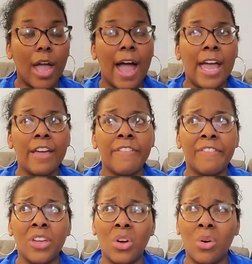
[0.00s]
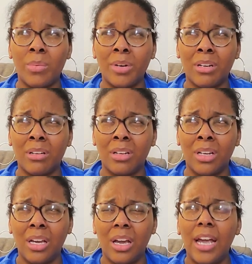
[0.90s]
I have filmed
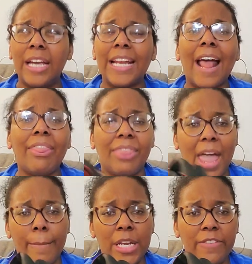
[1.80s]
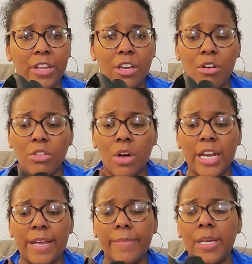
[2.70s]
not that many videos on
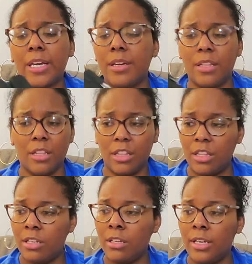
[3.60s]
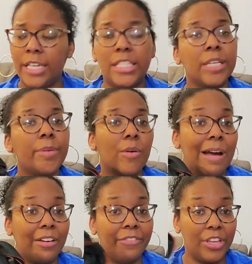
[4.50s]
it because it took me a
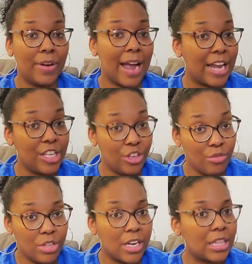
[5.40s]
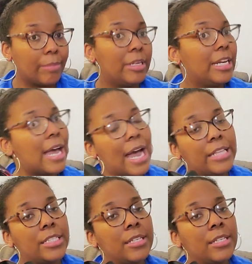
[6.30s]
while to figure out how to use it because I'm not